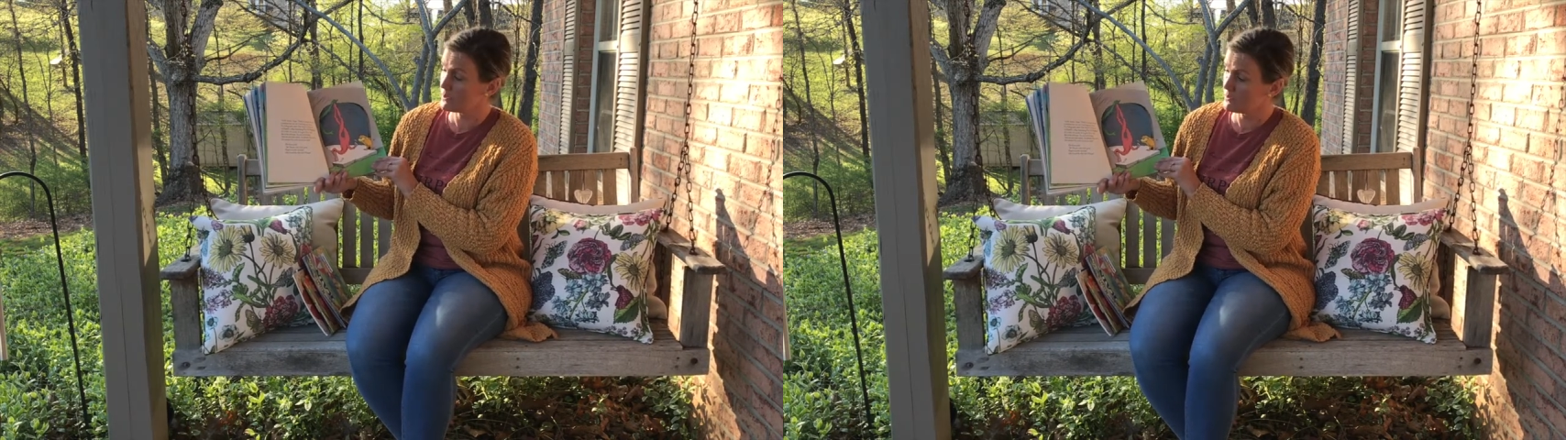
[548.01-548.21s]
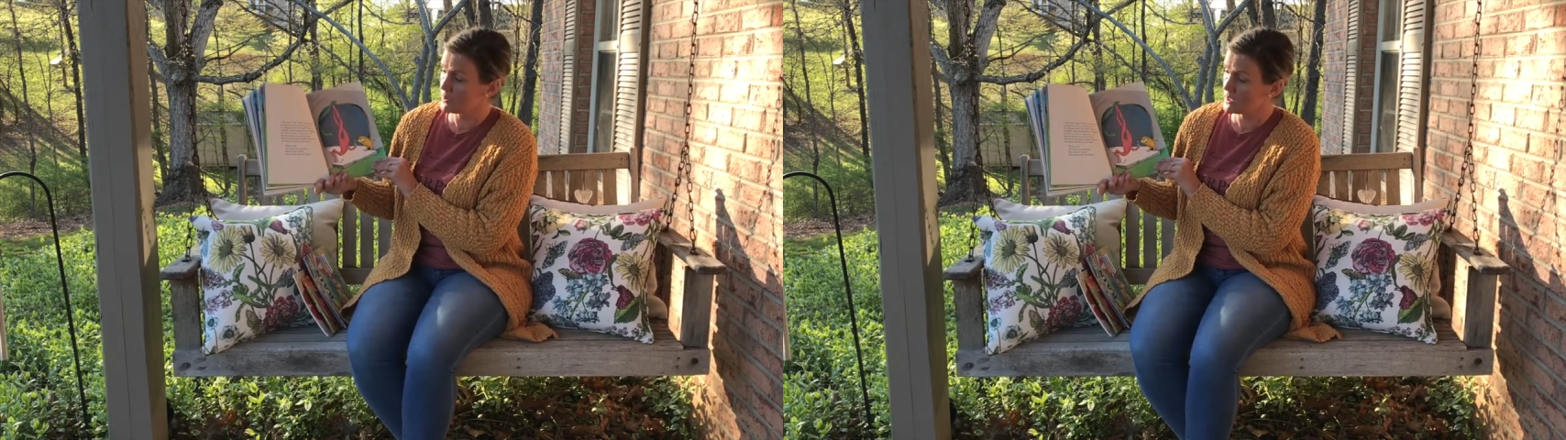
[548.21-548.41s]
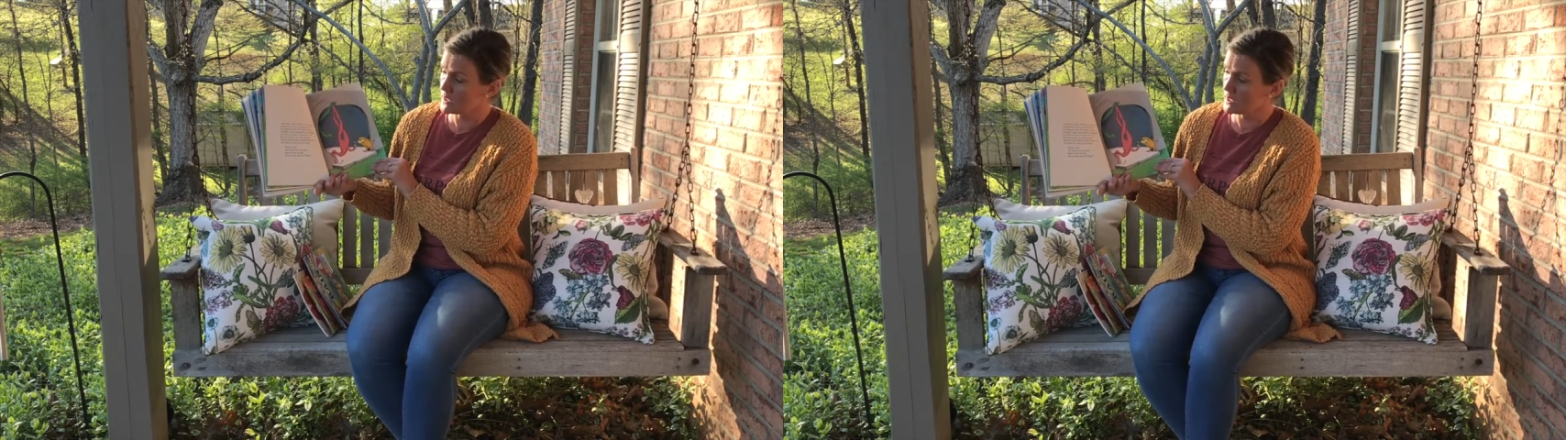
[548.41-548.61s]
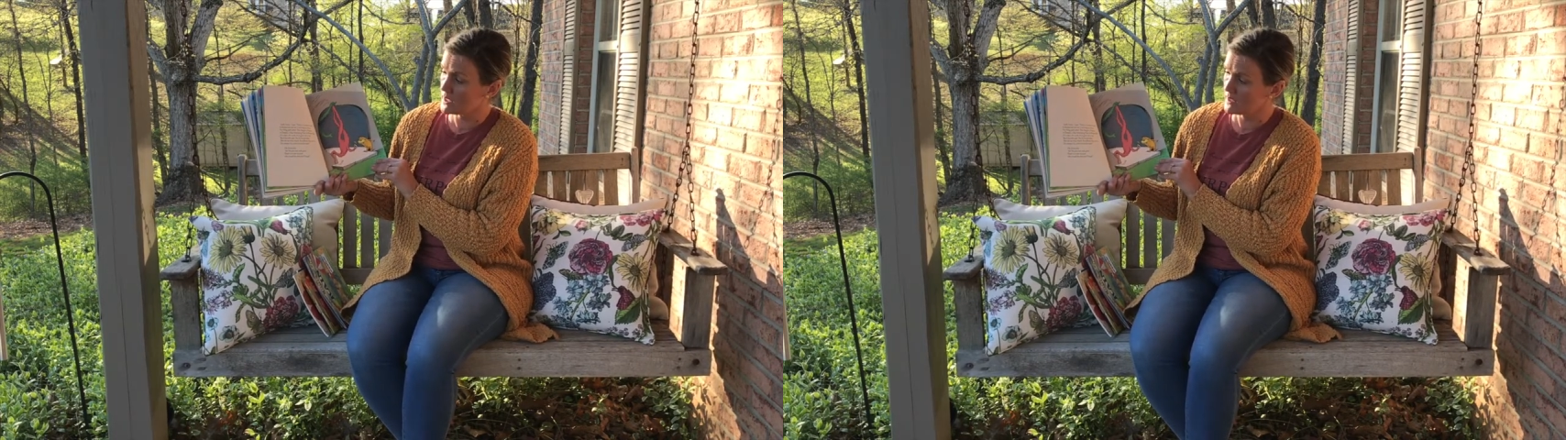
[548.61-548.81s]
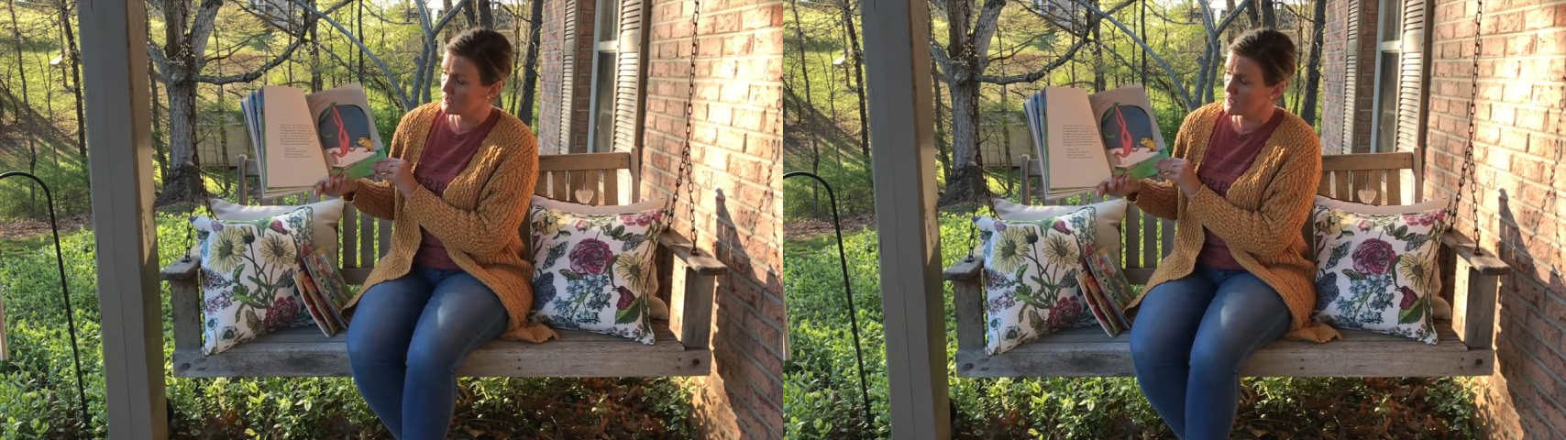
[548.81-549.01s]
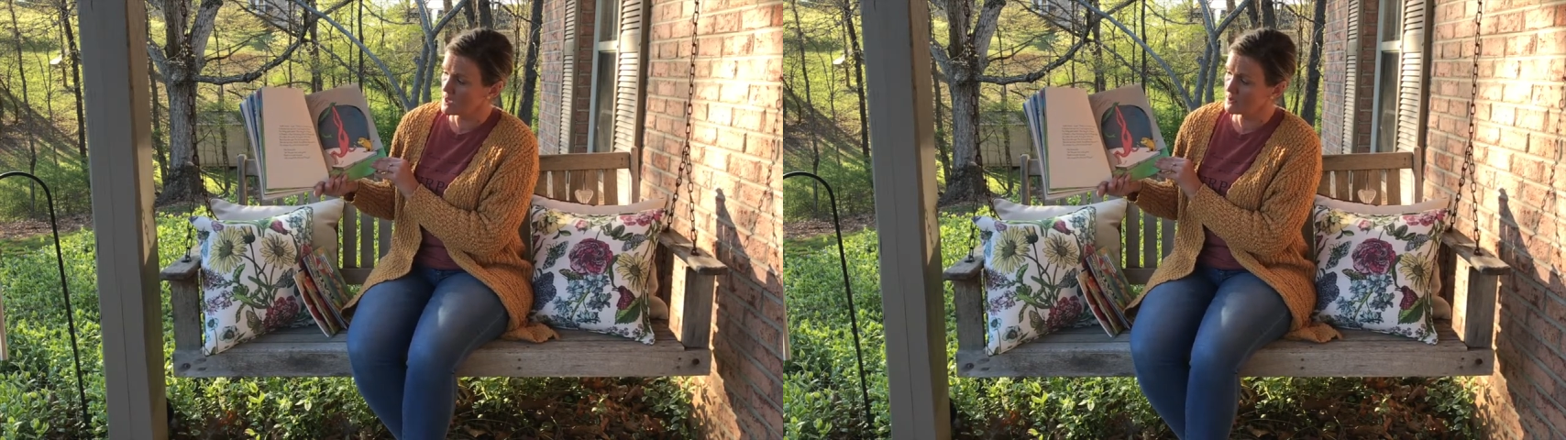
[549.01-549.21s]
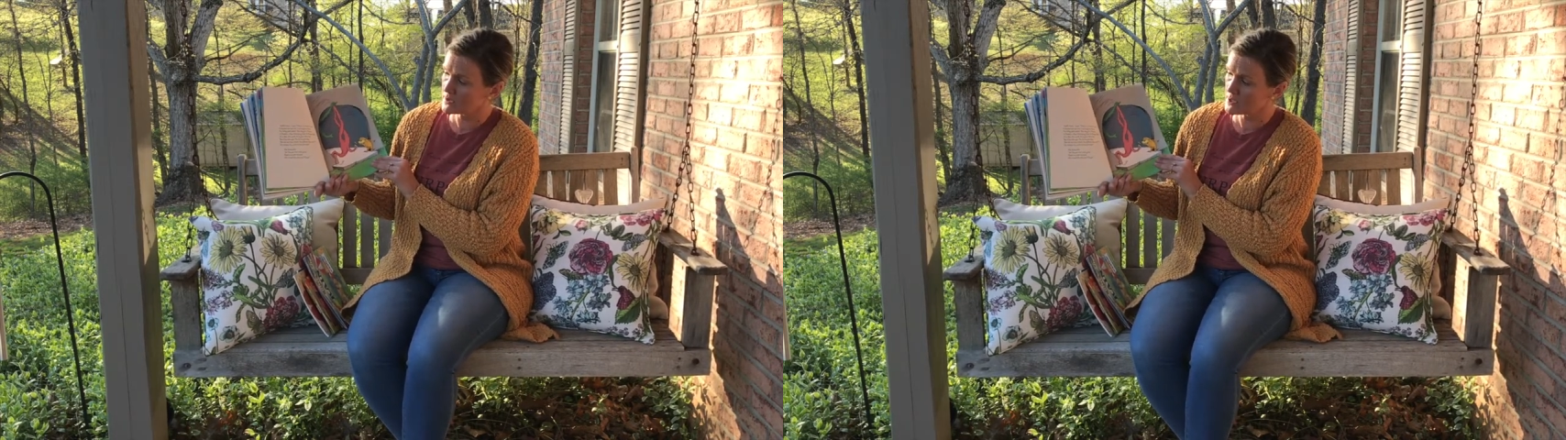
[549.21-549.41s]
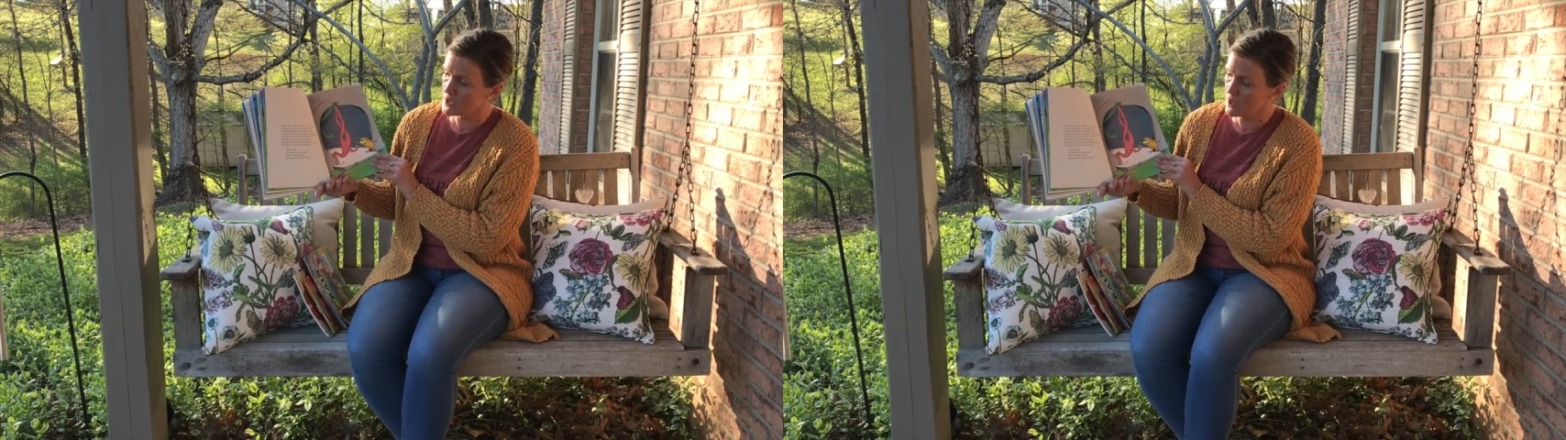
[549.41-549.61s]
greed. There
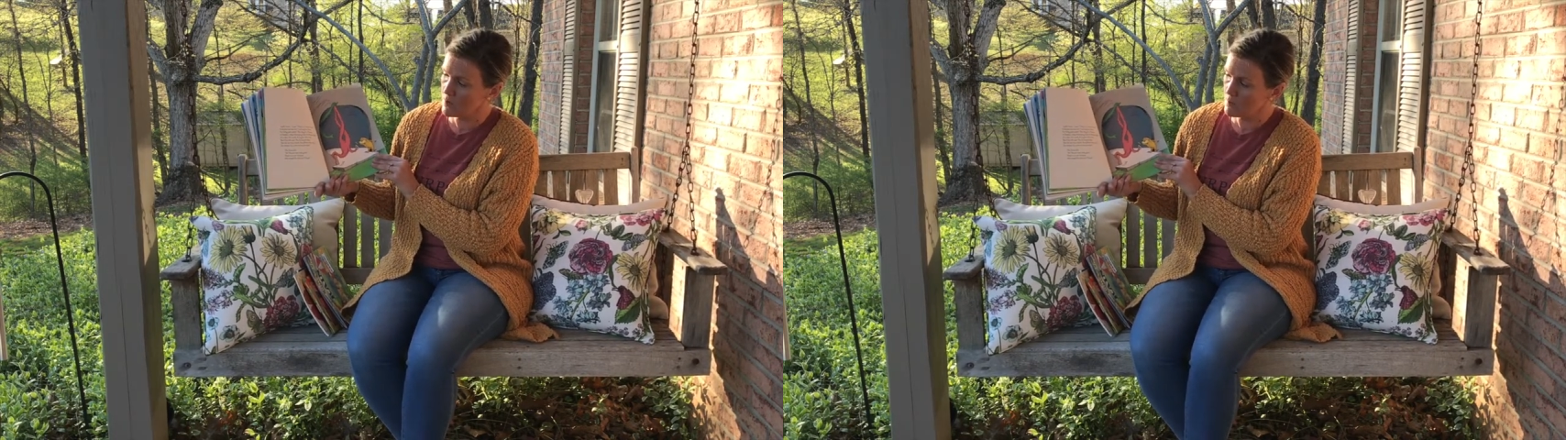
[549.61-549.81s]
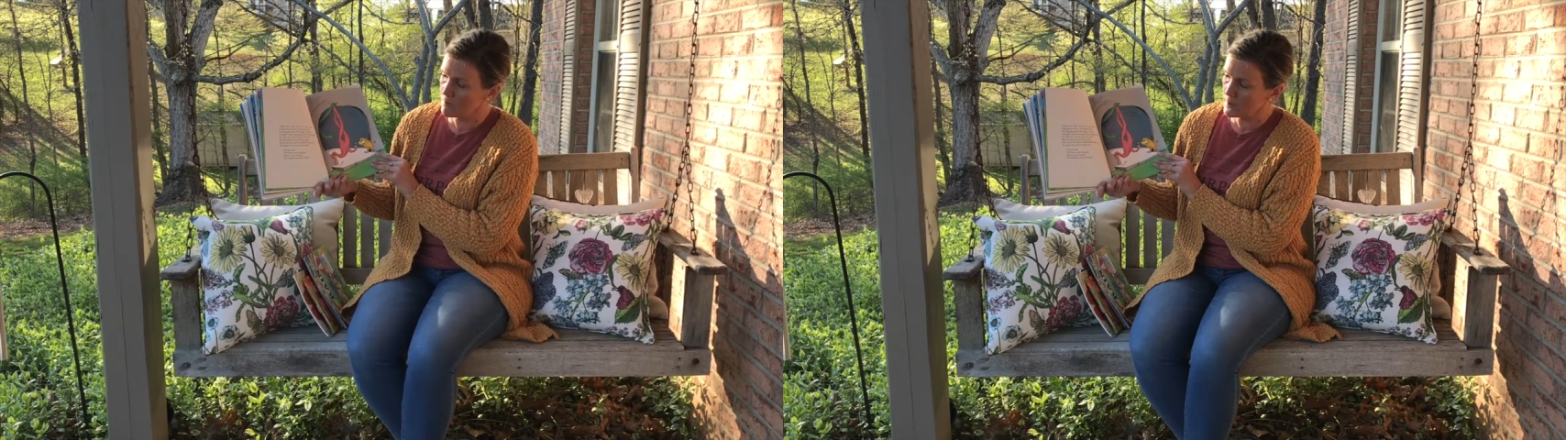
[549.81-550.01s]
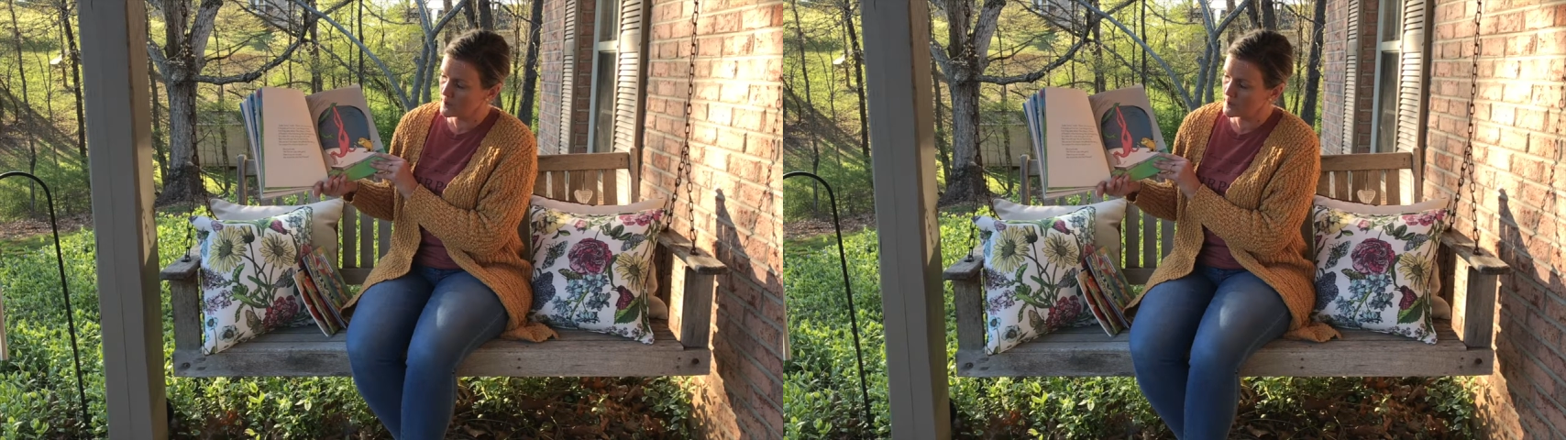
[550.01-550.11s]
is no one